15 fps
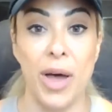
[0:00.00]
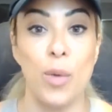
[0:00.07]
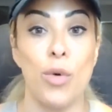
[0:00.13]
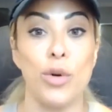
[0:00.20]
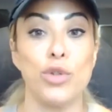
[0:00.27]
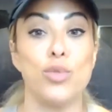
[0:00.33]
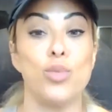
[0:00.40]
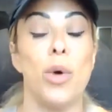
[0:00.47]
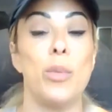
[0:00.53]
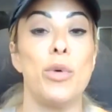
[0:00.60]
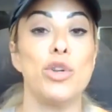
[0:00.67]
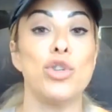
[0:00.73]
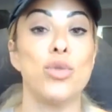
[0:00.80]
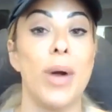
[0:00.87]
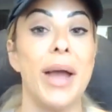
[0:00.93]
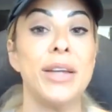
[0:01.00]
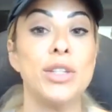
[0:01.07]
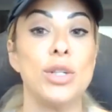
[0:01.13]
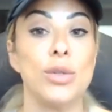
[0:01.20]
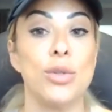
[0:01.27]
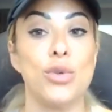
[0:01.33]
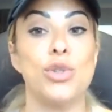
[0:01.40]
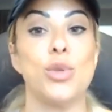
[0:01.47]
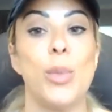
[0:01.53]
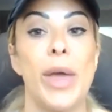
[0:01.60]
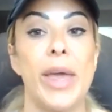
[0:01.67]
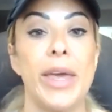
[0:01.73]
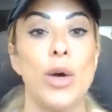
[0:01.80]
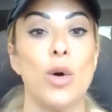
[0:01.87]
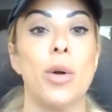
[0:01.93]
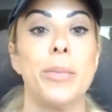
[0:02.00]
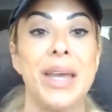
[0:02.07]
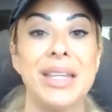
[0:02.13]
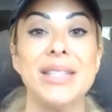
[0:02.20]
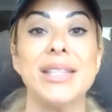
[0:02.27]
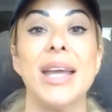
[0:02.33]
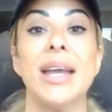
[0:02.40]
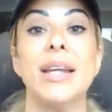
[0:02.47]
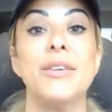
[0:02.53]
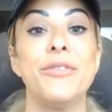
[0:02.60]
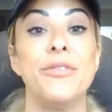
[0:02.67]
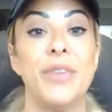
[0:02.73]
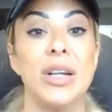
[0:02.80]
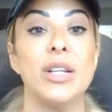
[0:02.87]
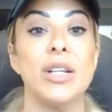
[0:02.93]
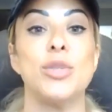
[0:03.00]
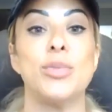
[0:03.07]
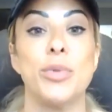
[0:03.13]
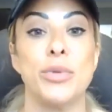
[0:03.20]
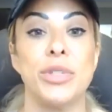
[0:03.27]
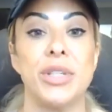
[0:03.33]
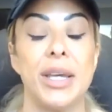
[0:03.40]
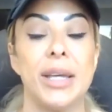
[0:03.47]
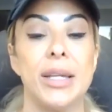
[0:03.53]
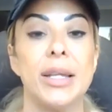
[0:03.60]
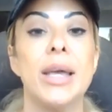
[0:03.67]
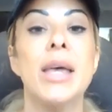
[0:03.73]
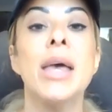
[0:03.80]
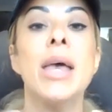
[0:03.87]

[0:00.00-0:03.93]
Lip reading: and when we're trying to lose weight or maintain a fitness routine,